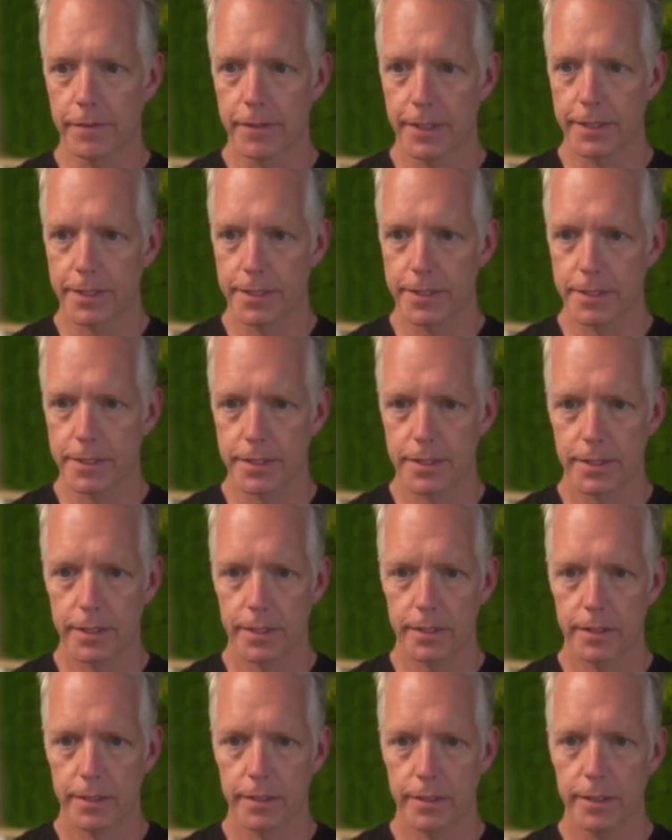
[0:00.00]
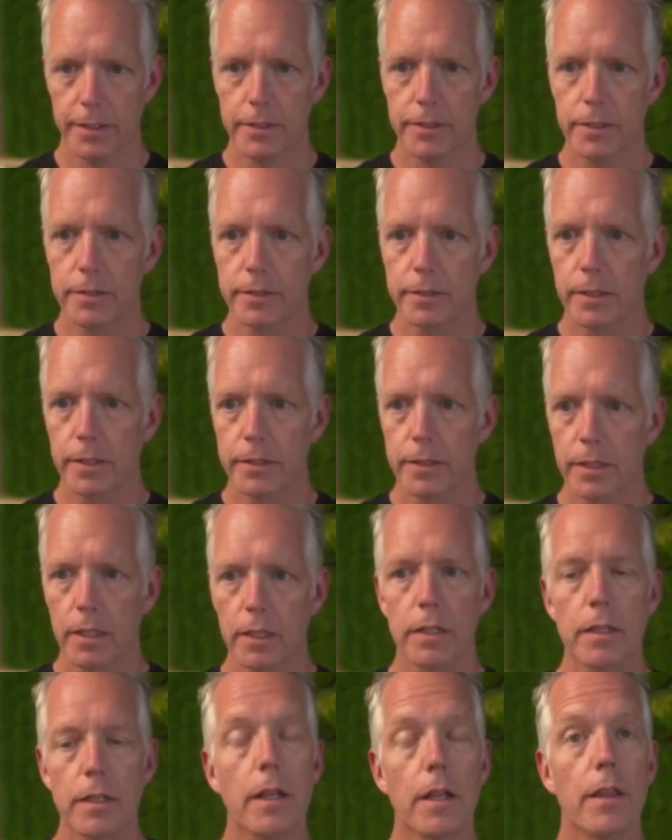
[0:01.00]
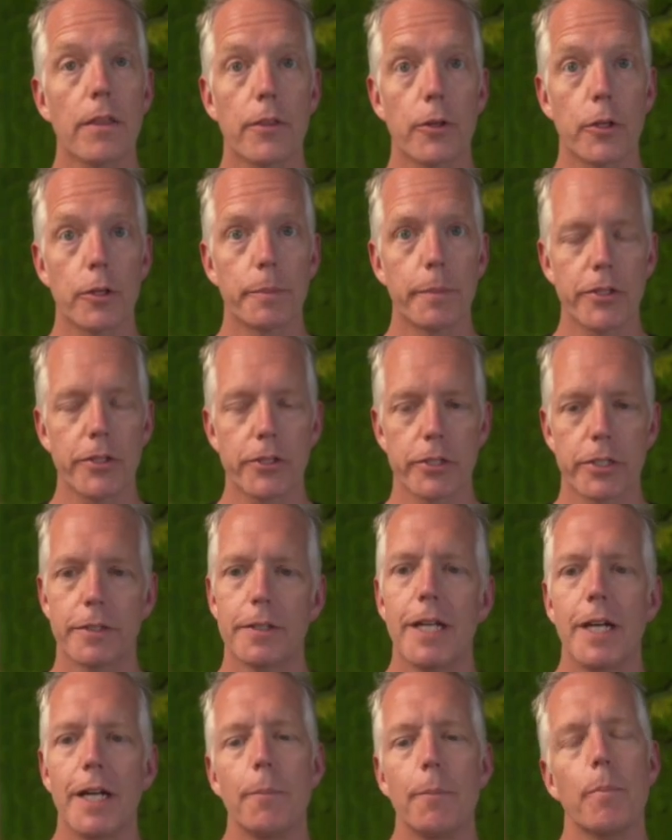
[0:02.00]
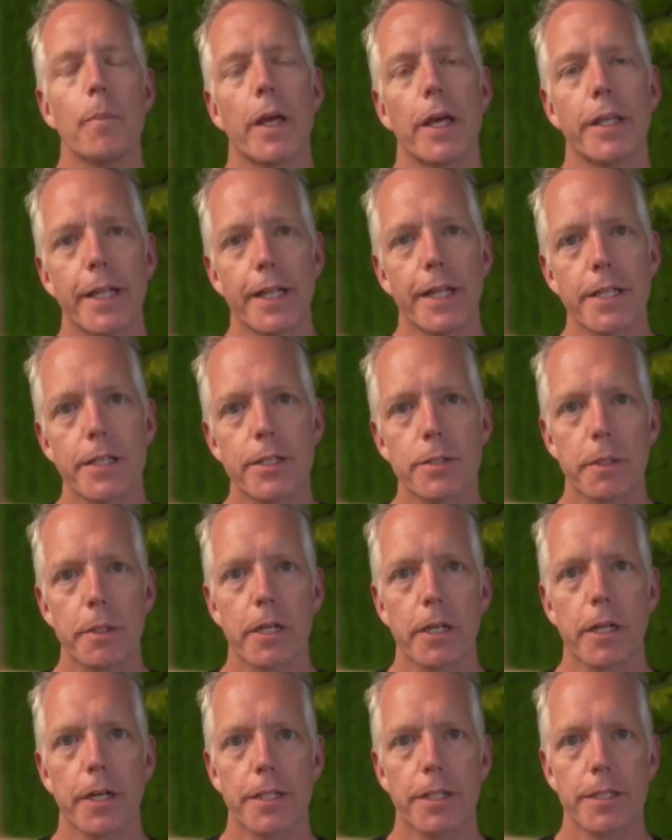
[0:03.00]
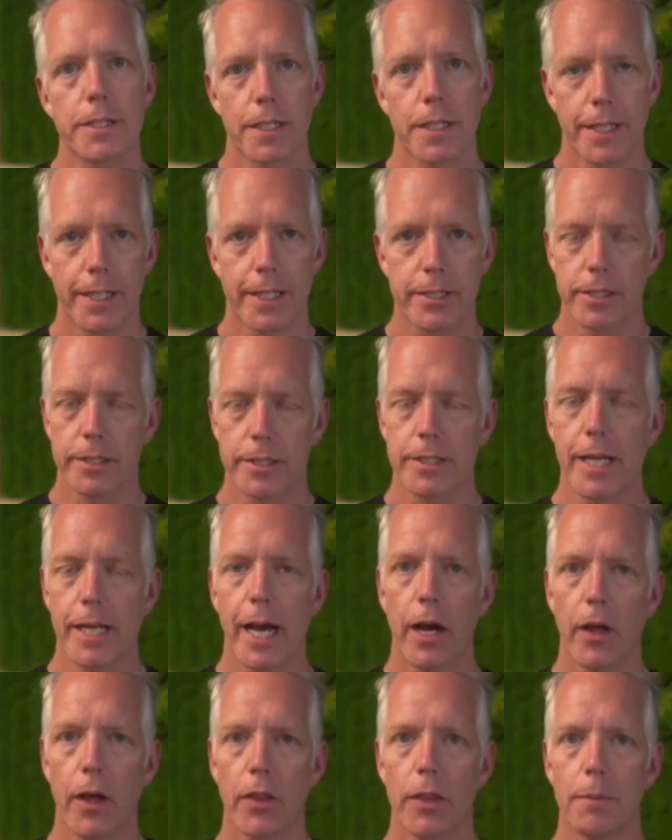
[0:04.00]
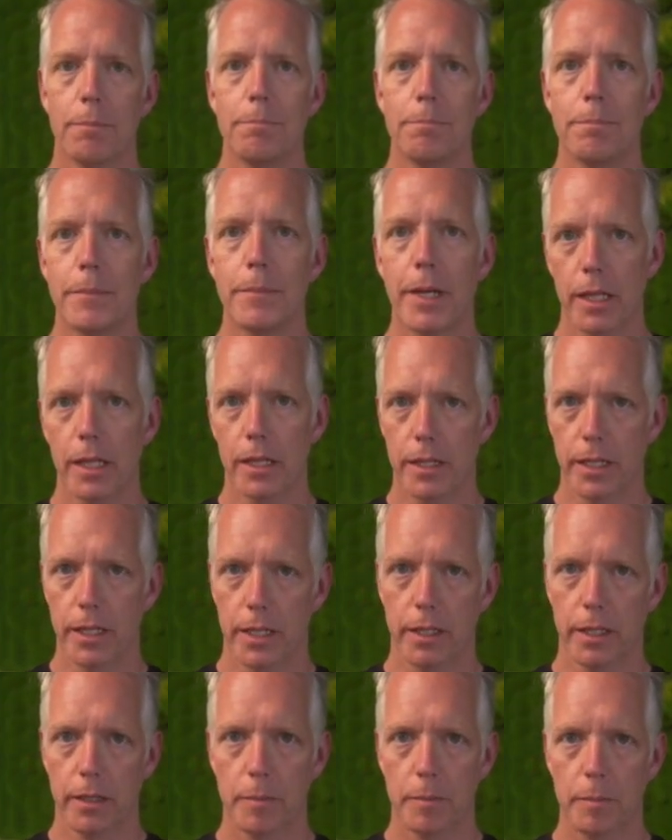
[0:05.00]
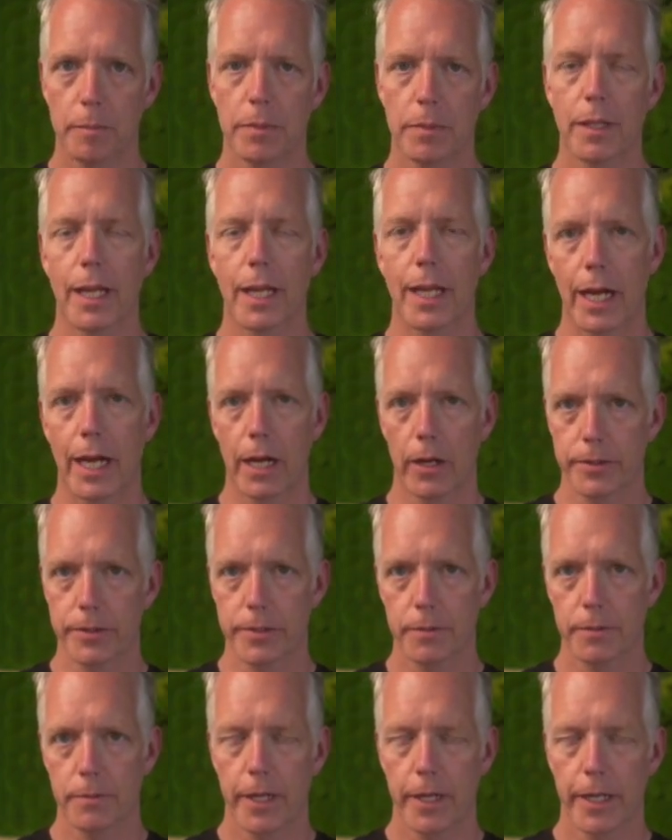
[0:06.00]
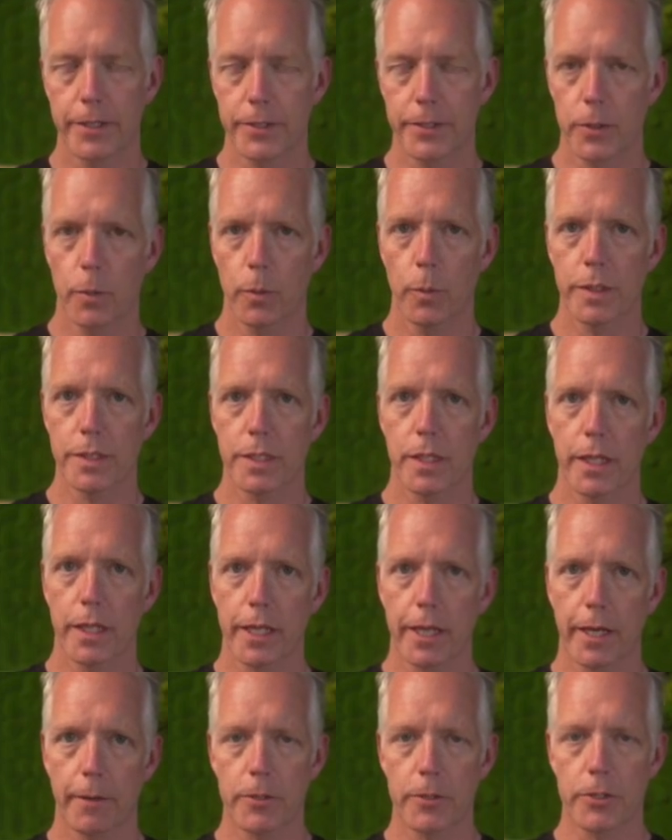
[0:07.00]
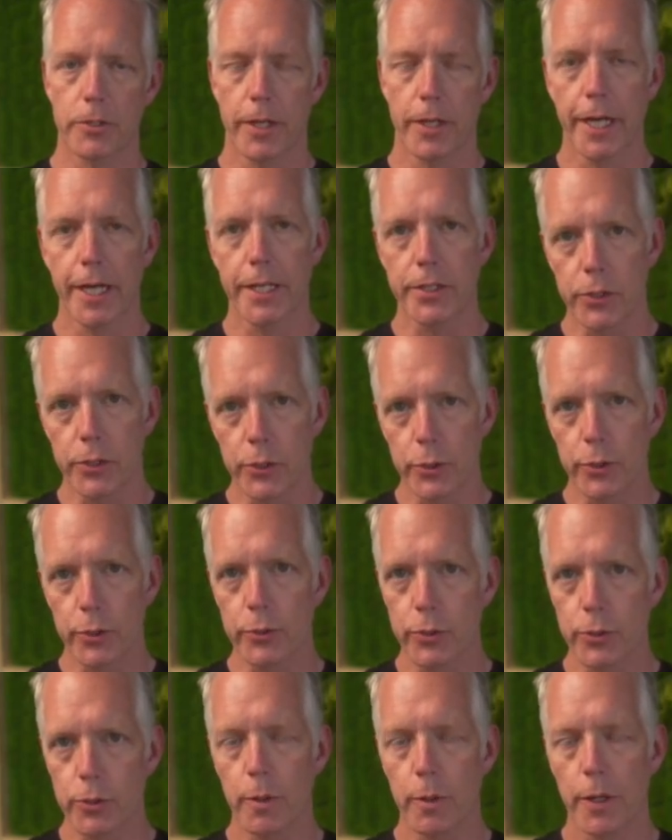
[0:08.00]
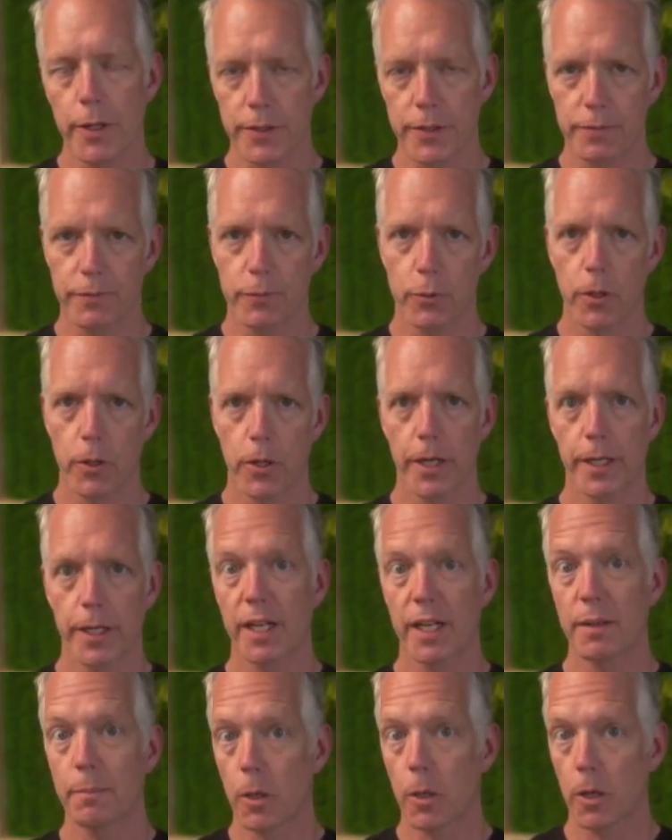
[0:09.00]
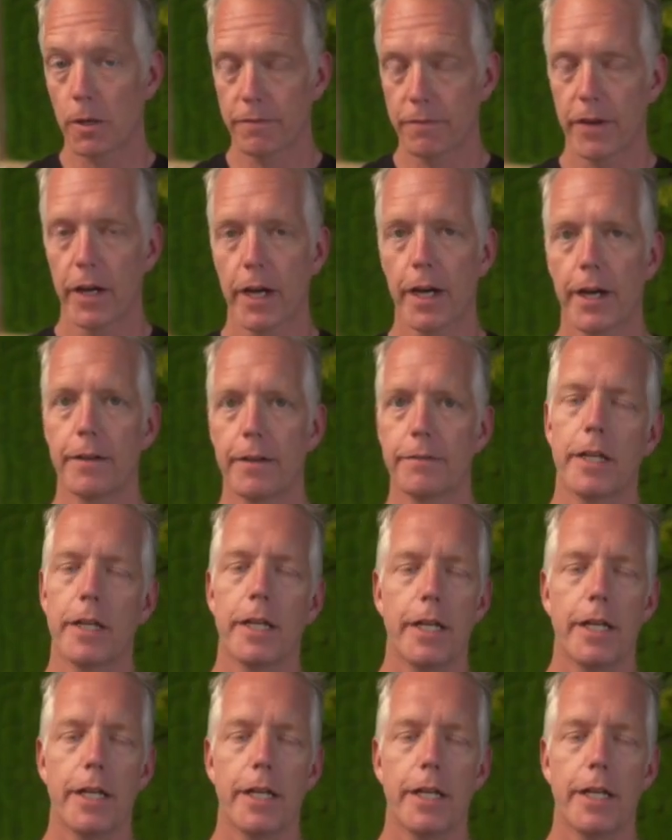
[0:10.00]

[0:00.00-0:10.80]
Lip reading: It's the third measure. And that is because that's just how the melody played out, right? So it wasn't like I was trying to do 2 bars of 4 and then a bar of 5.